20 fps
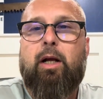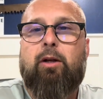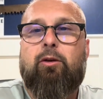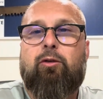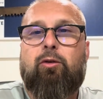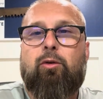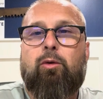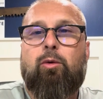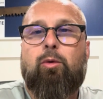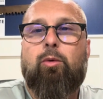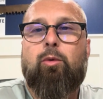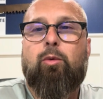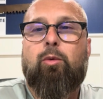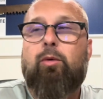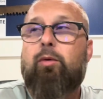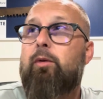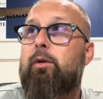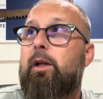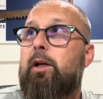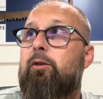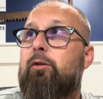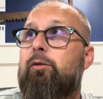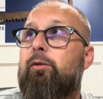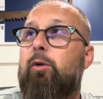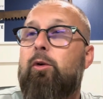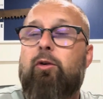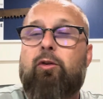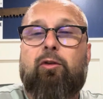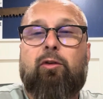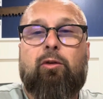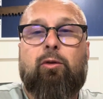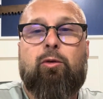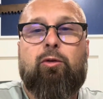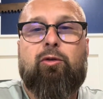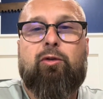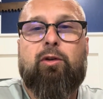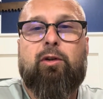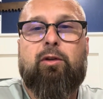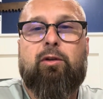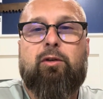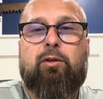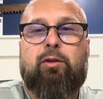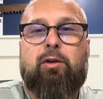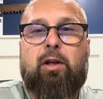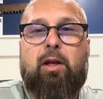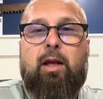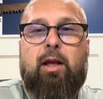at you, Laser Focus Solutions,